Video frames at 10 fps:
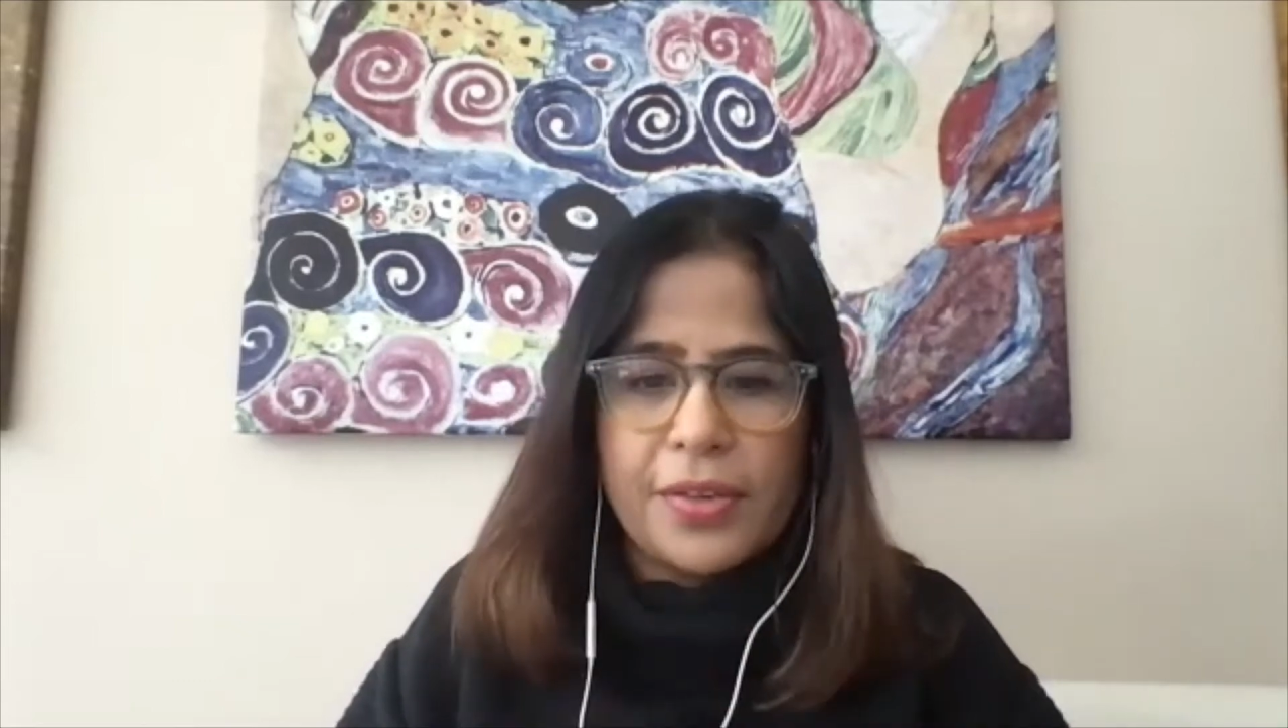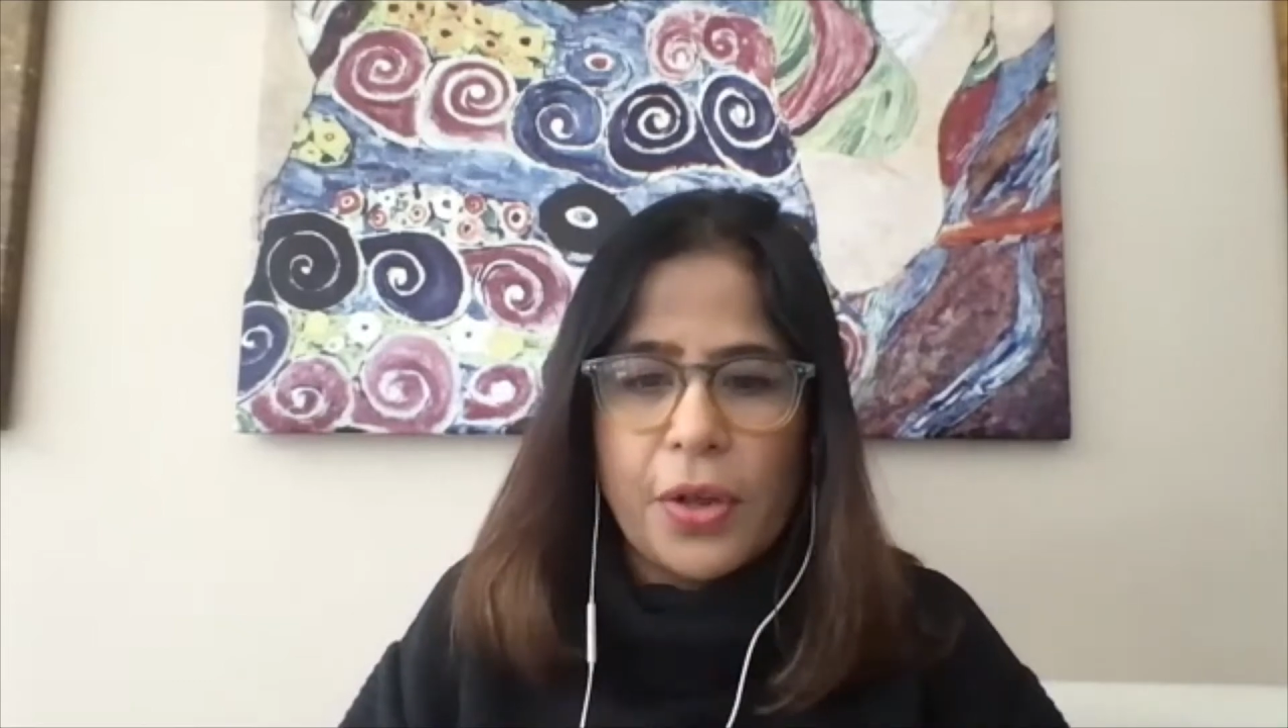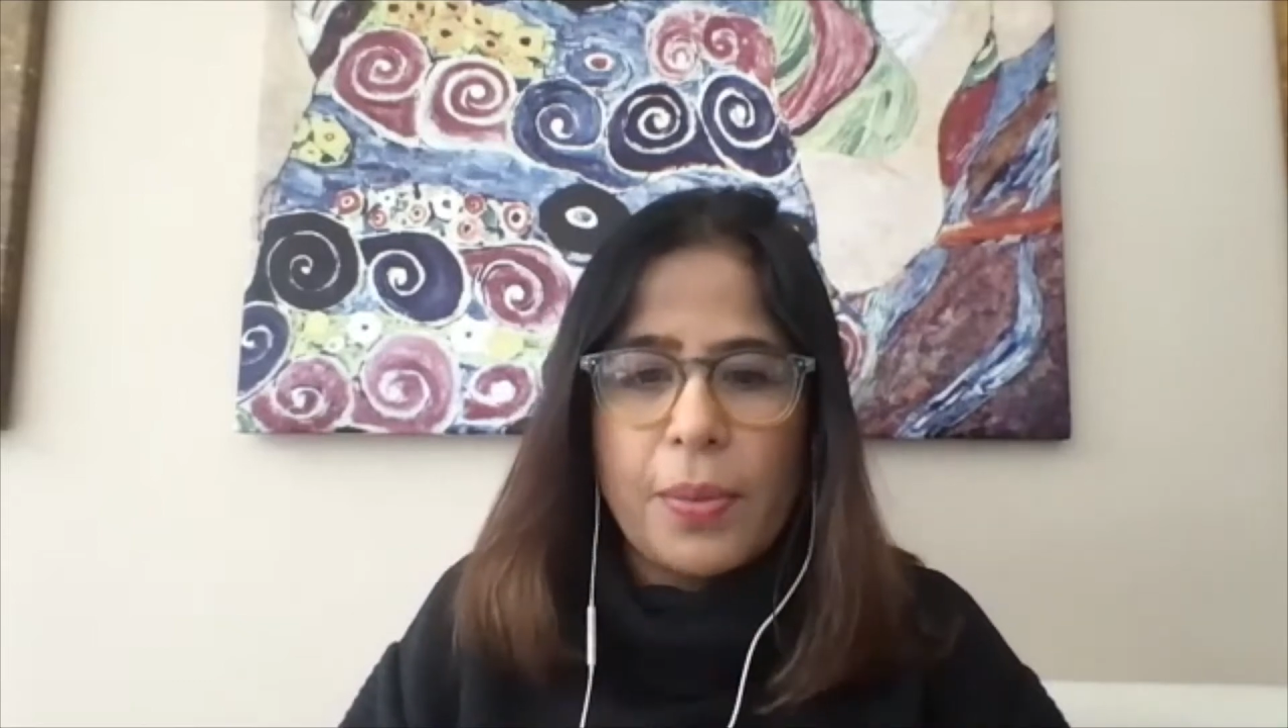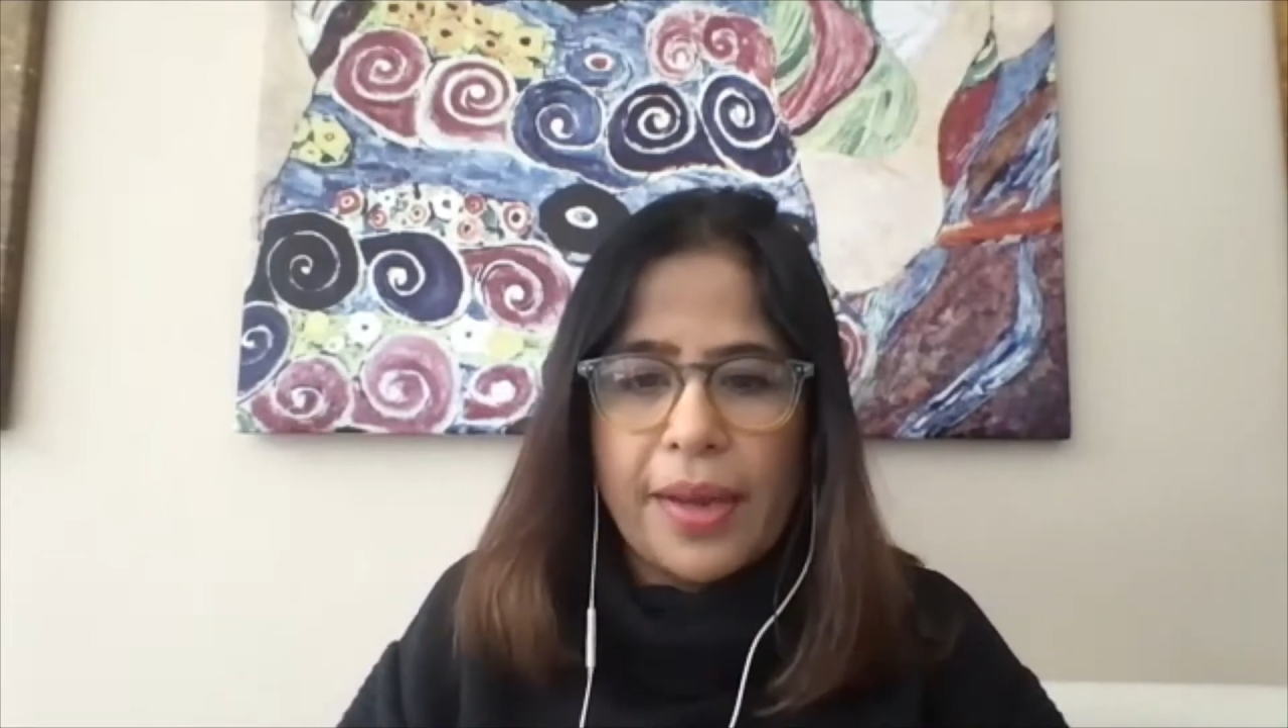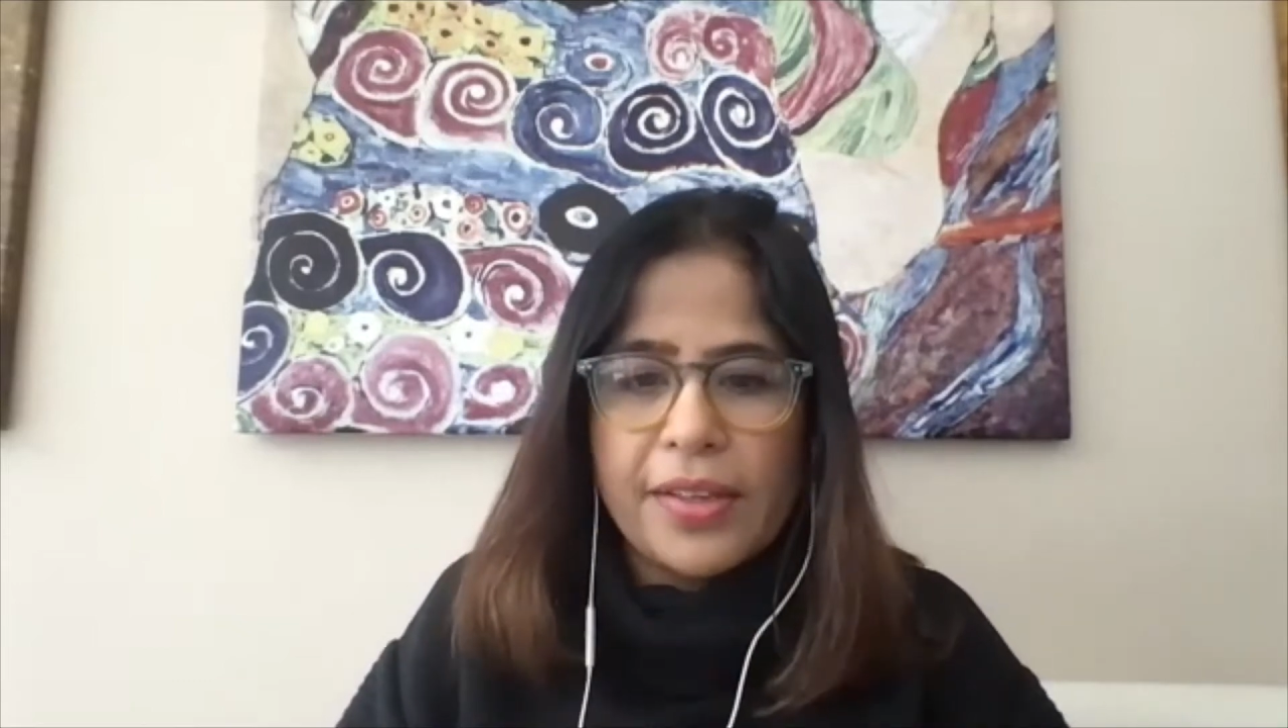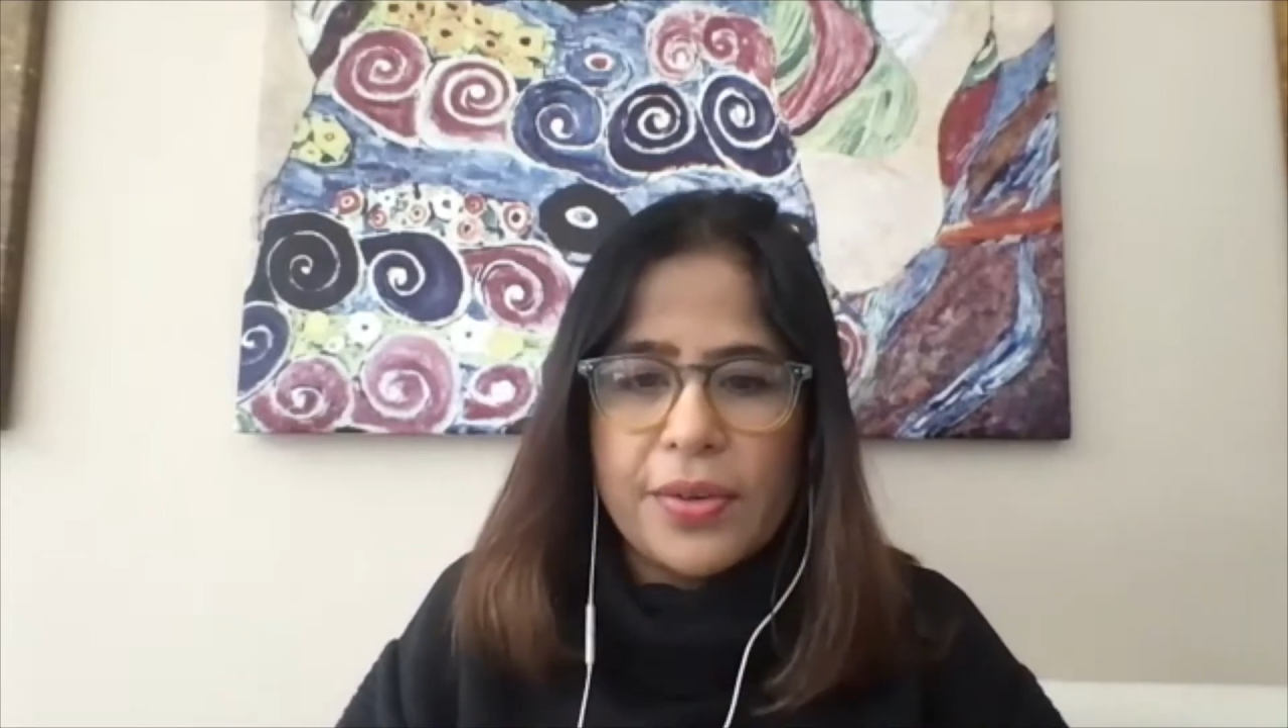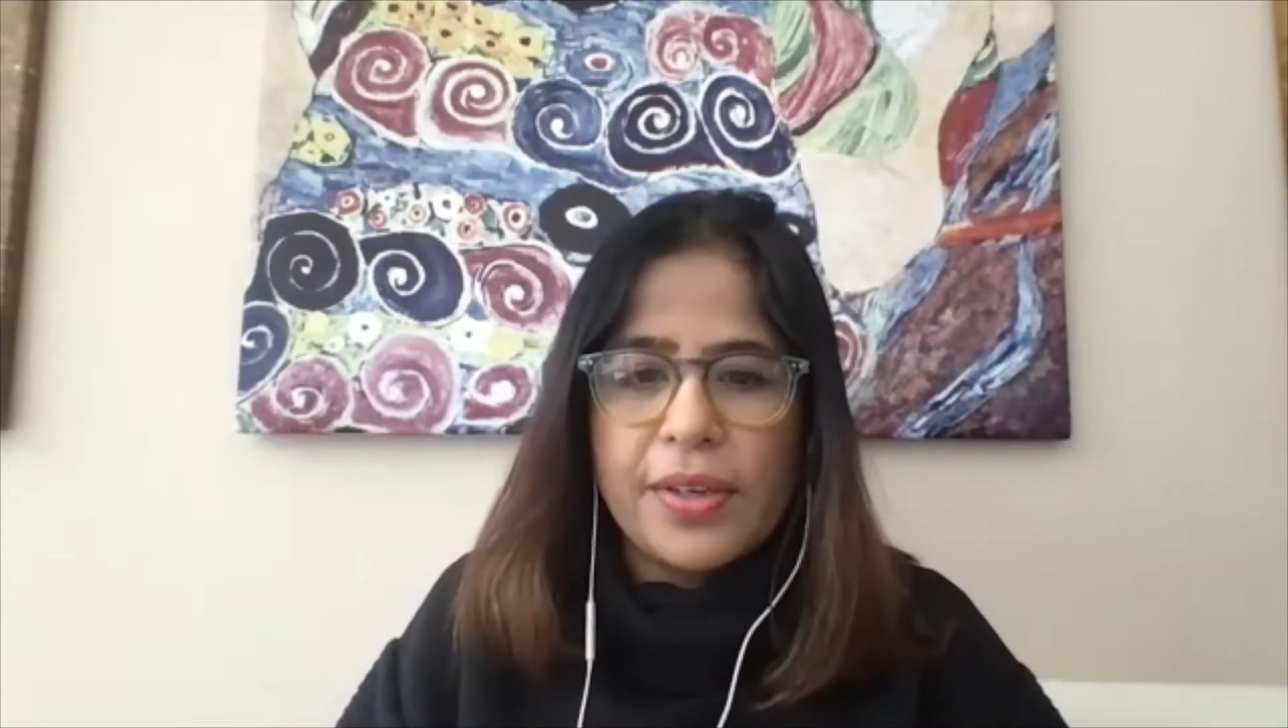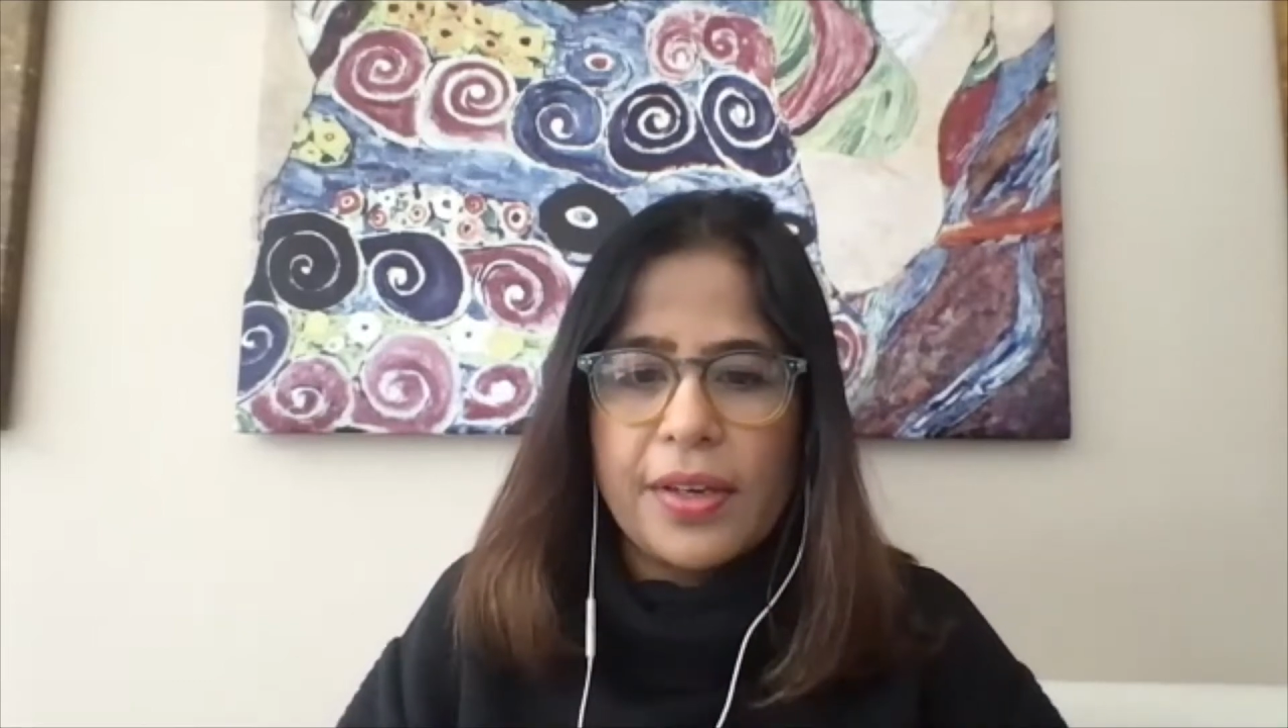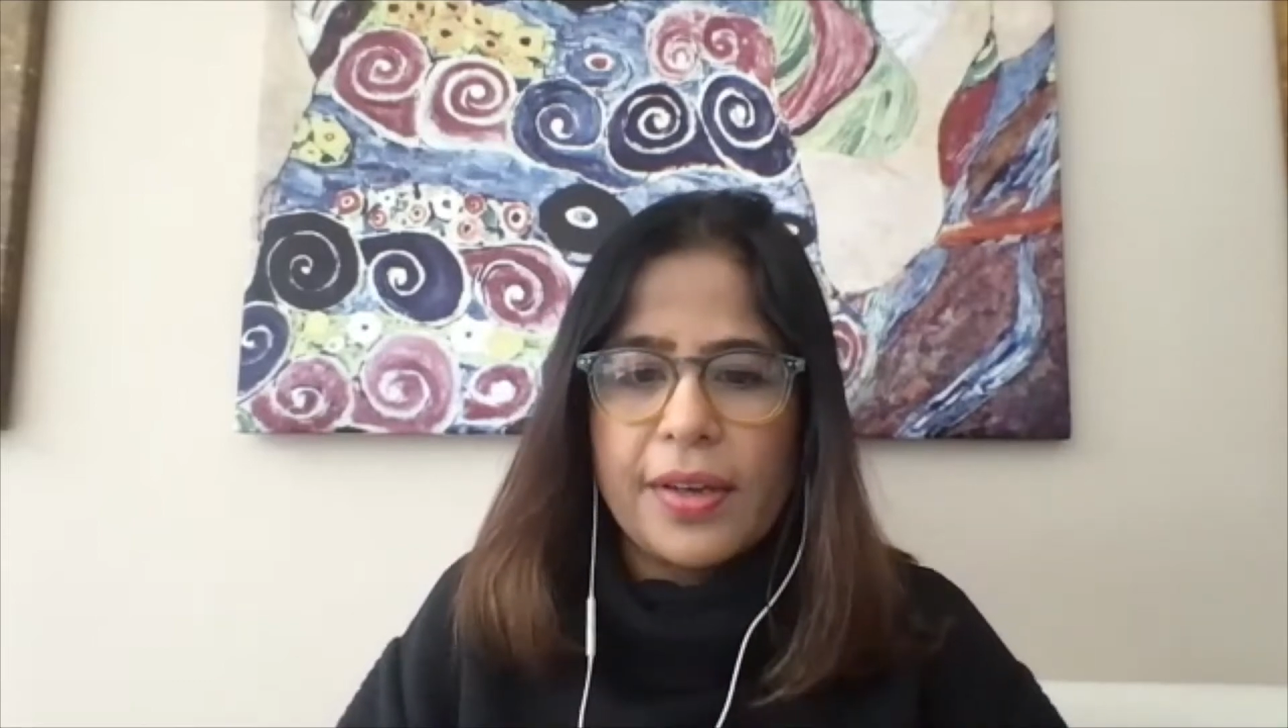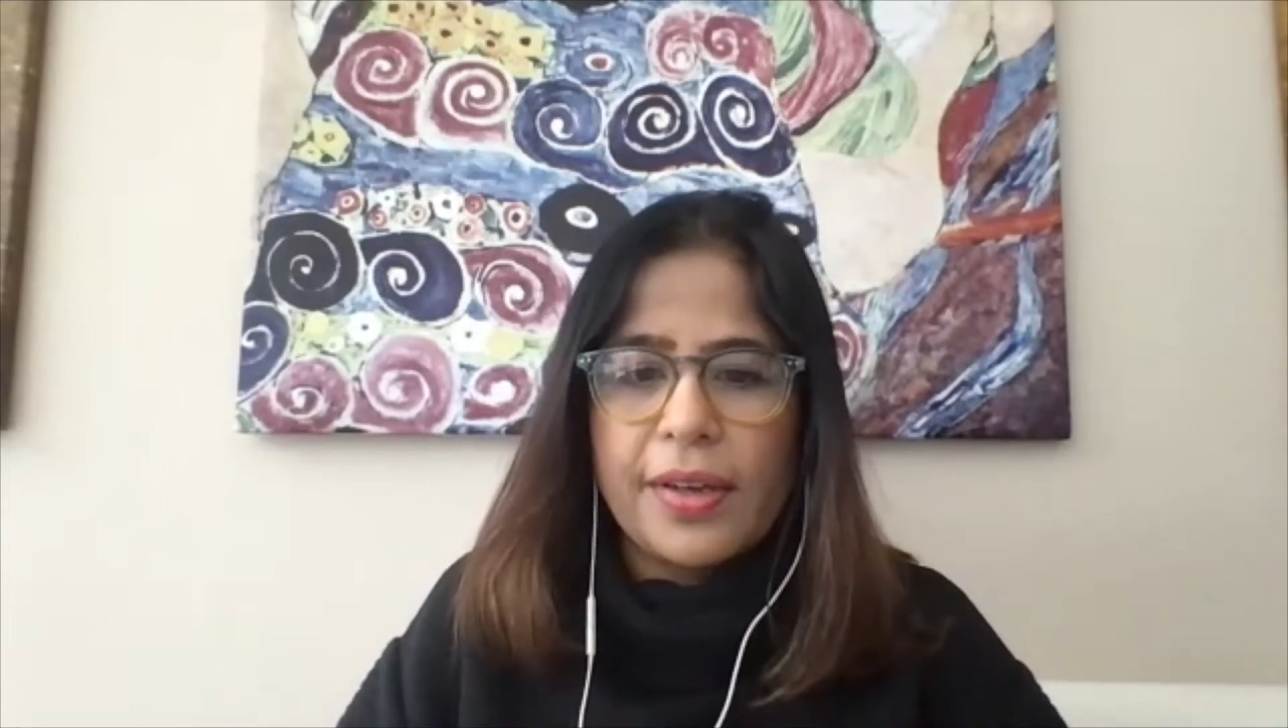to go back to
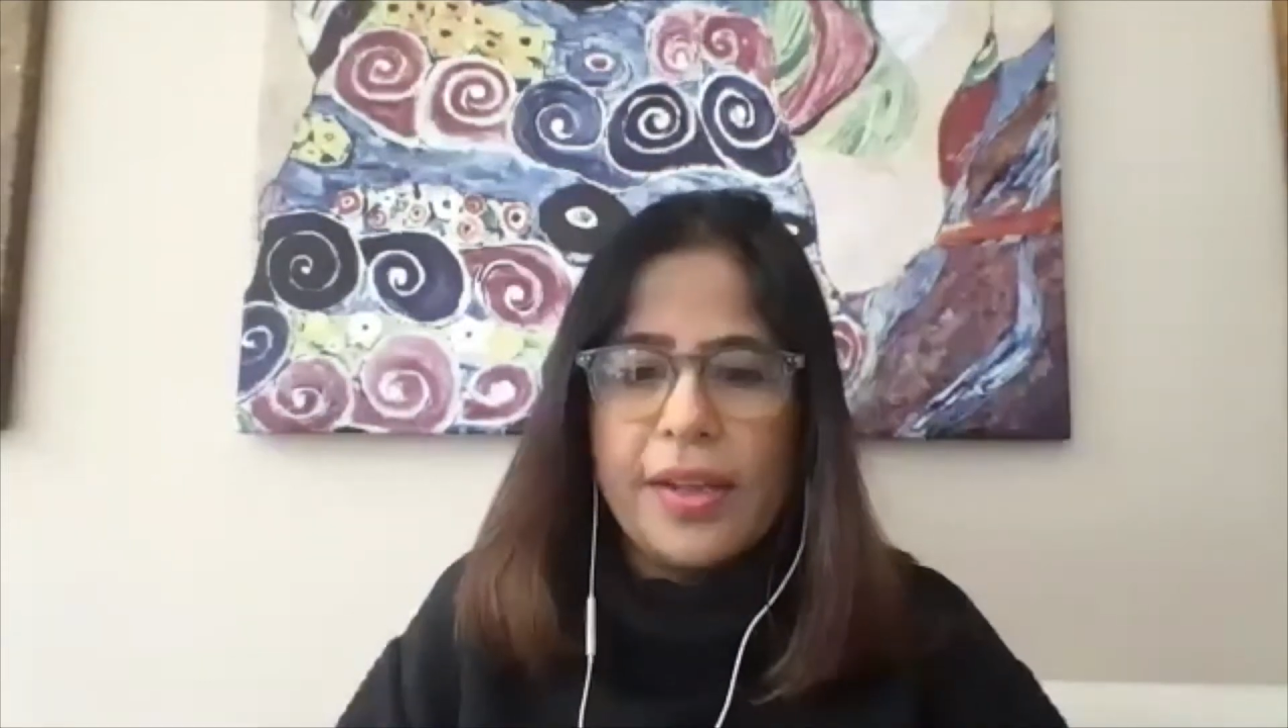India,